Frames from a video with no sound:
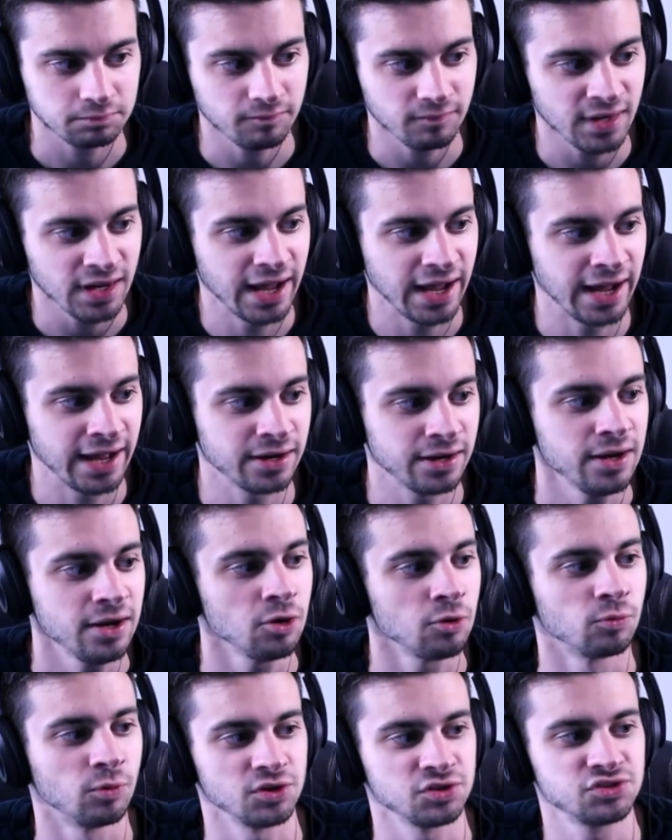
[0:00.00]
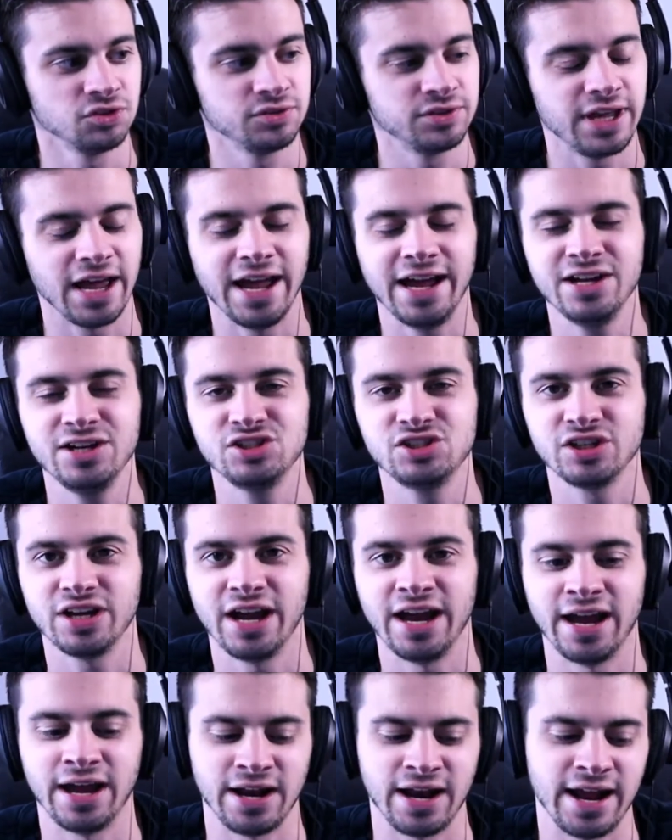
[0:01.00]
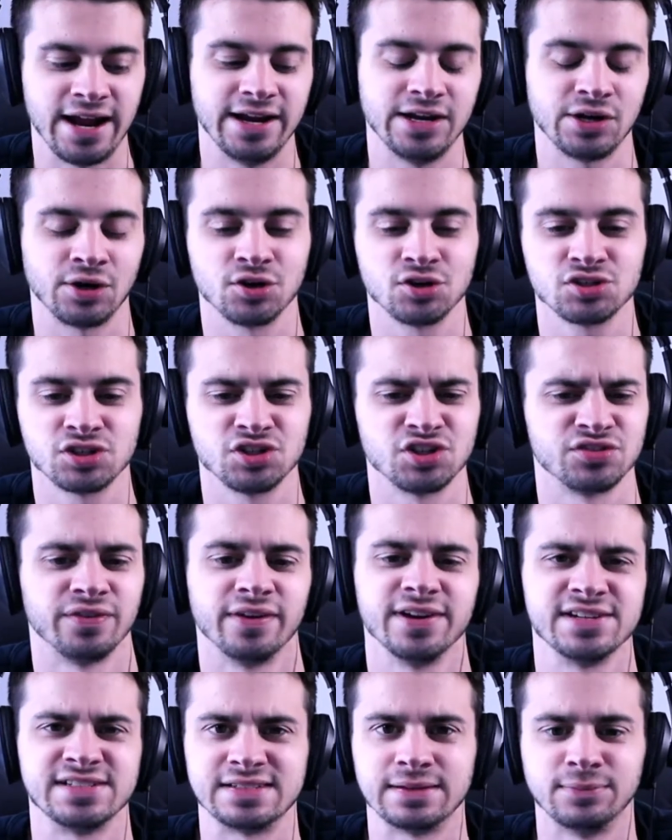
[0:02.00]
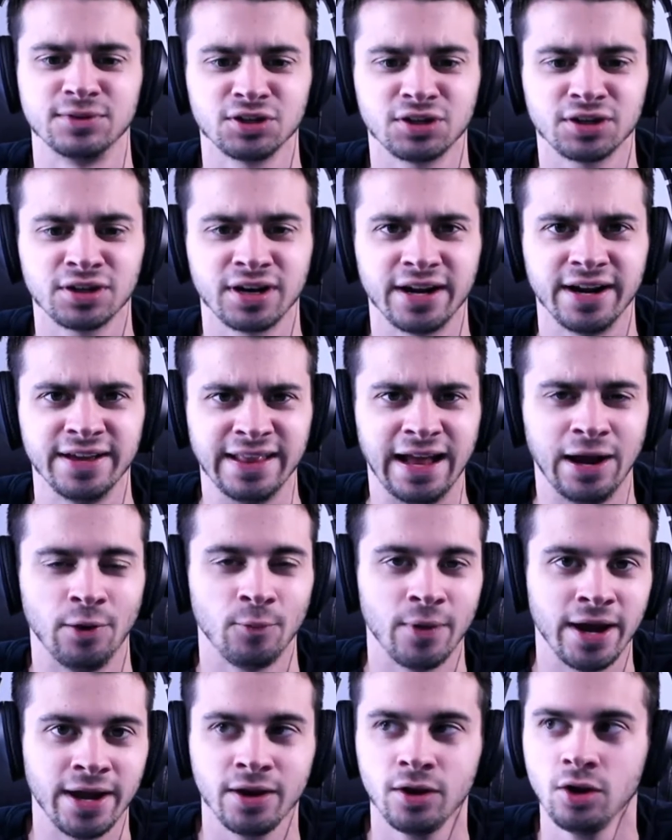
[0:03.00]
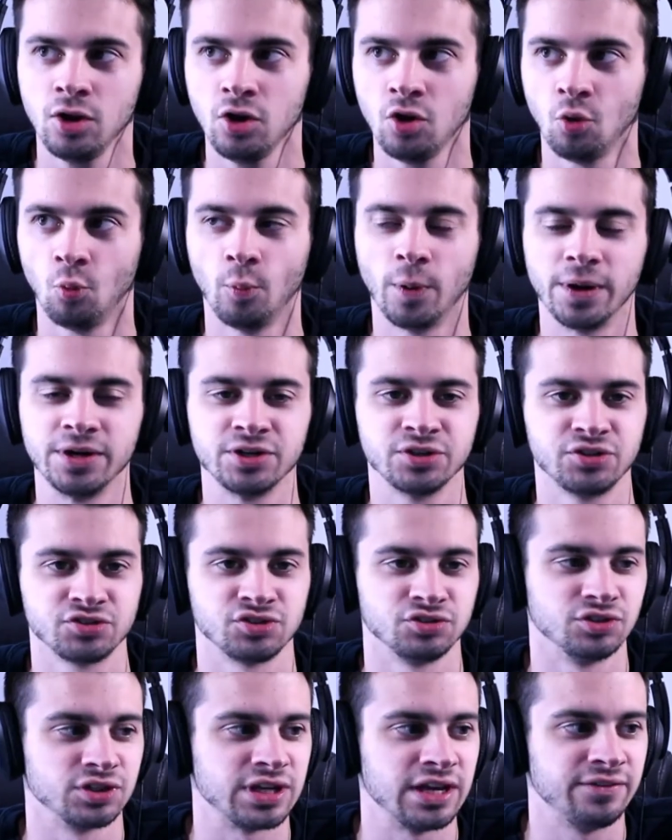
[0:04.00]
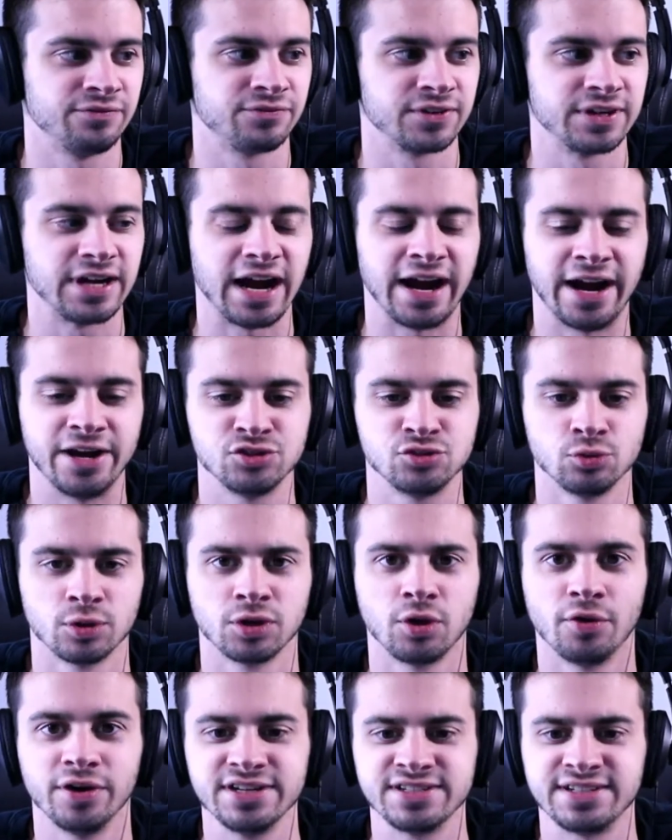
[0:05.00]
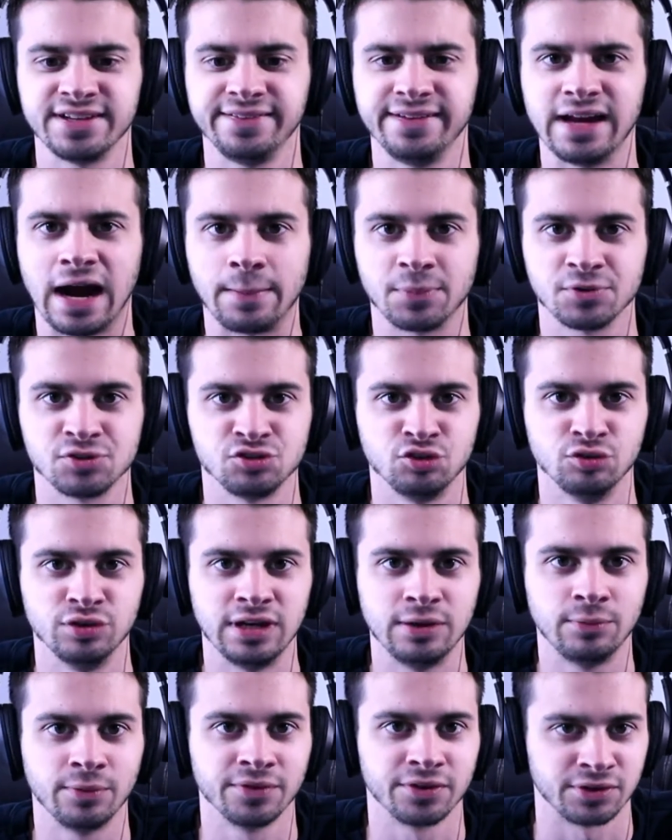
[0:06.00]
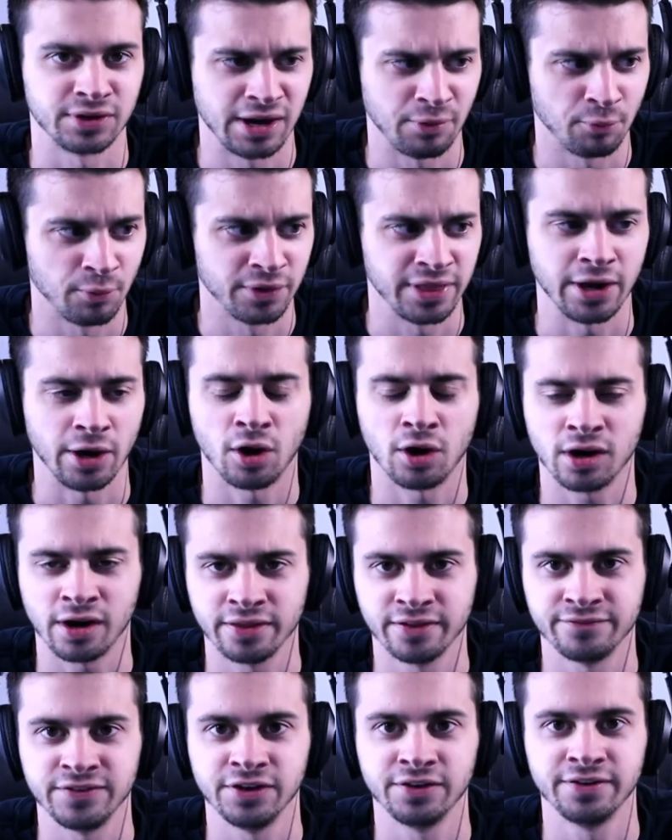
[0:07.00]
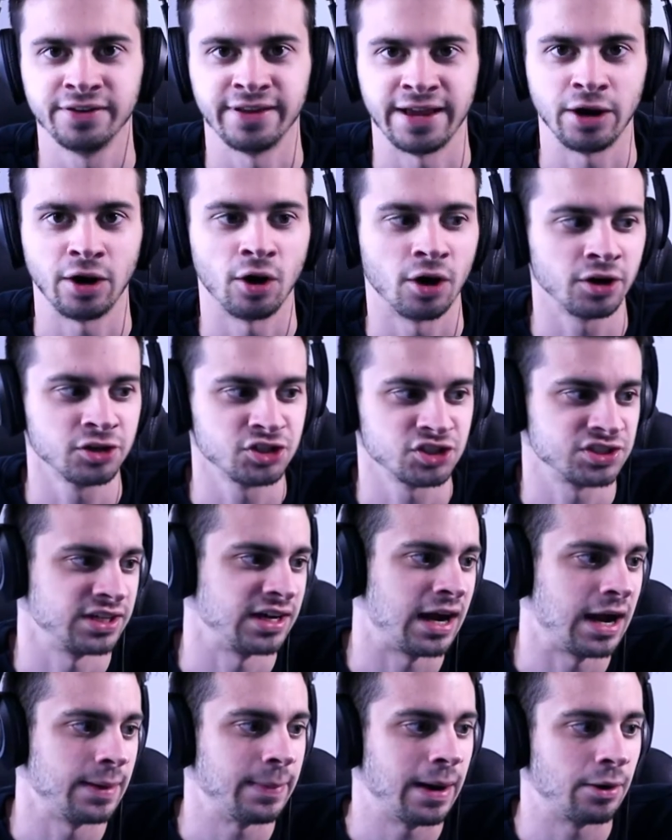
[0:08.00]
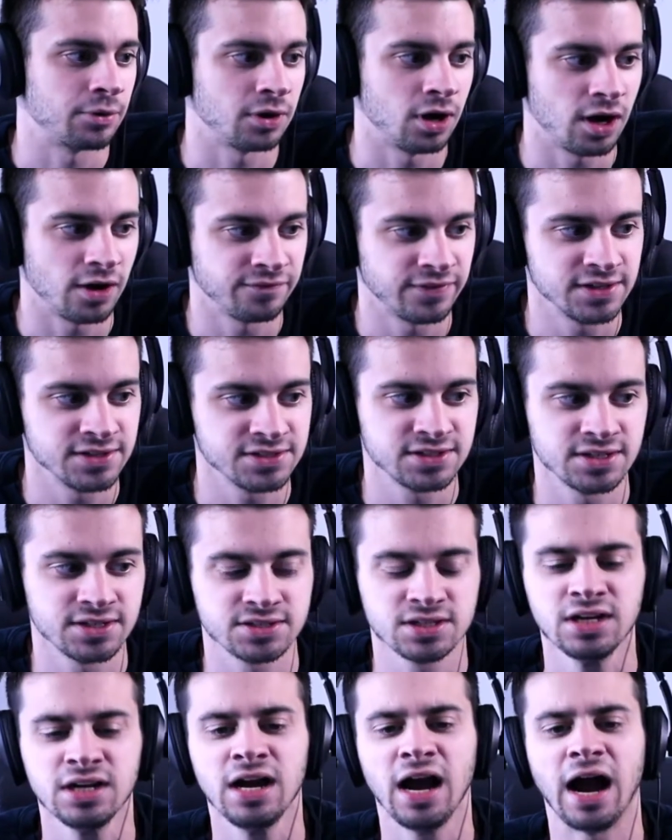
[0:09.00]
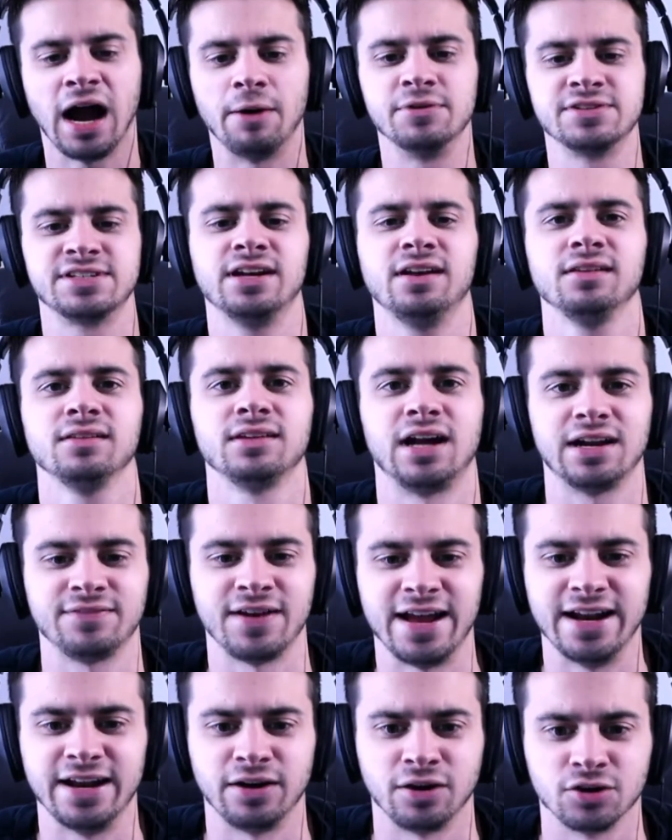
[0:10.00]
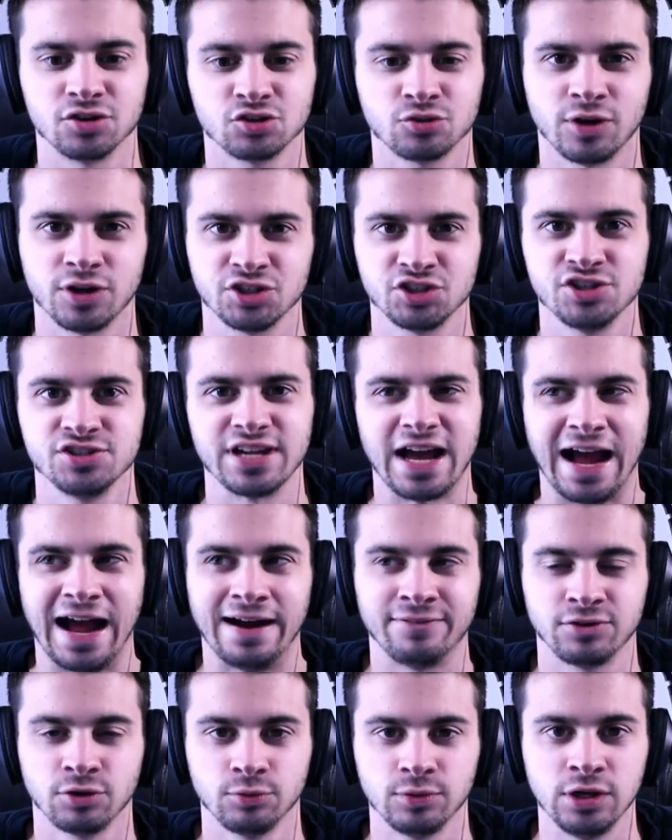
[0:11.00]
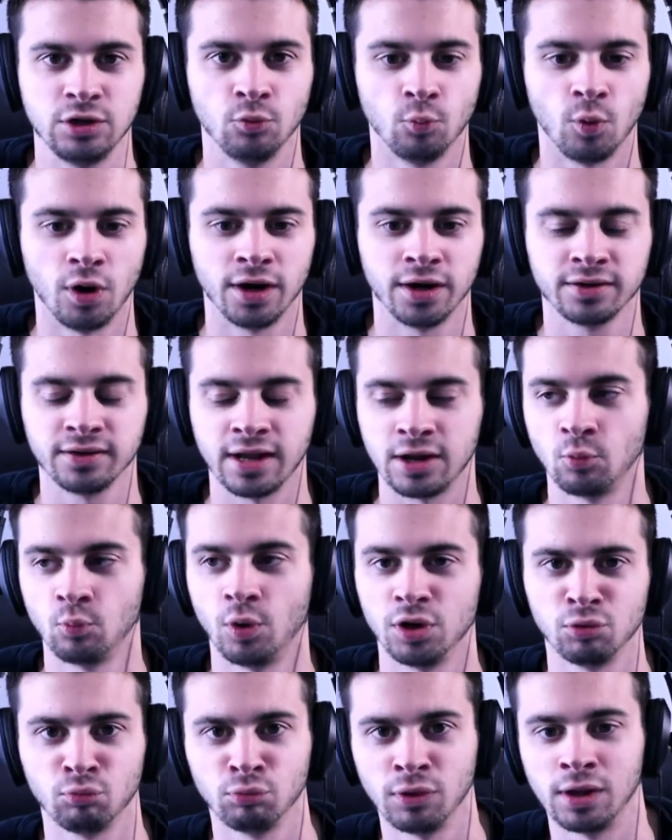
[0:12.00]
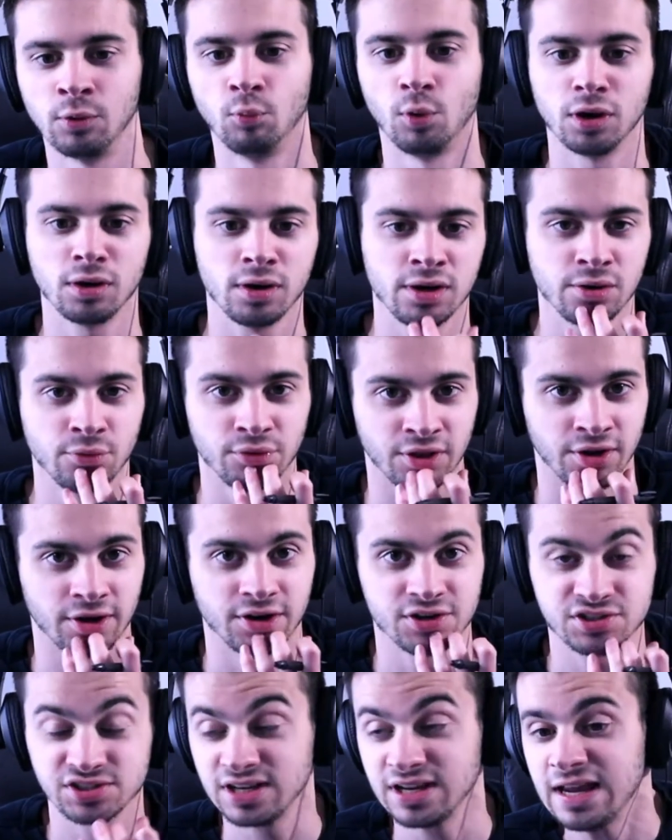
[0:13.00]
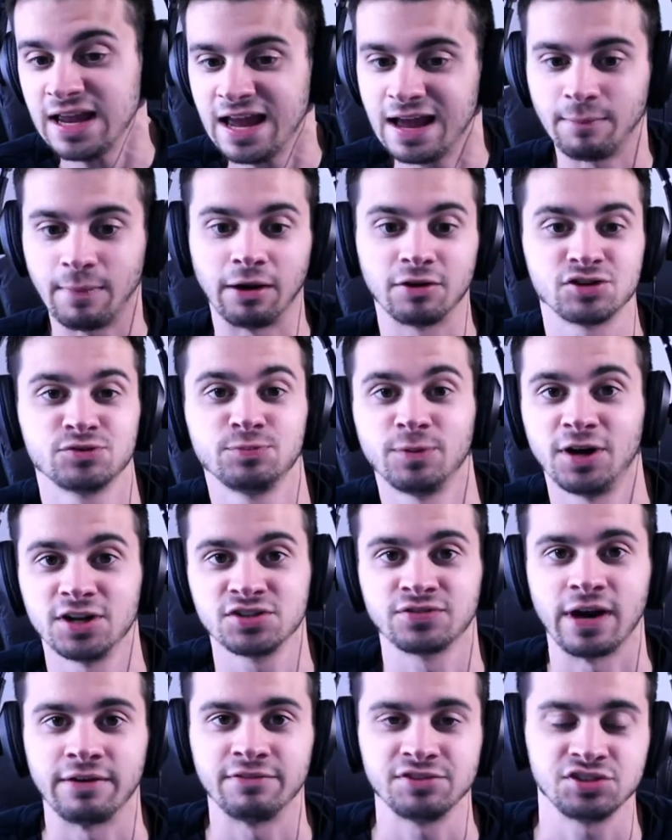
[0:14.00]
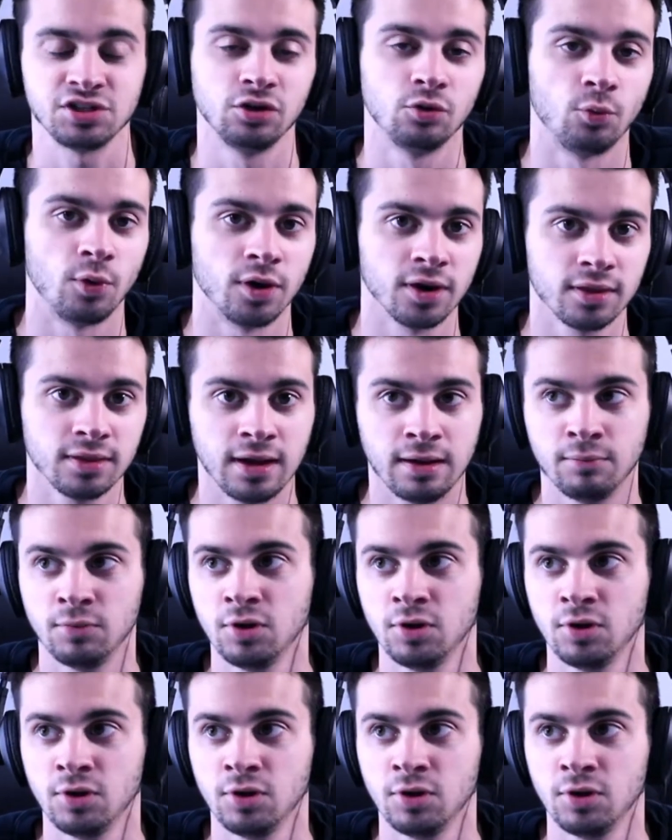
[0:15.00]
And Russell Gage and Hayden Hurst are just very similar in that way, where you're just looking for guys who are going to see the opportunity where they are on the field and they are just in high-powered offenses. I was getting a lot of Hayden Hurst questions after week 1, like what do I do with Hurst? And my response for every single one of them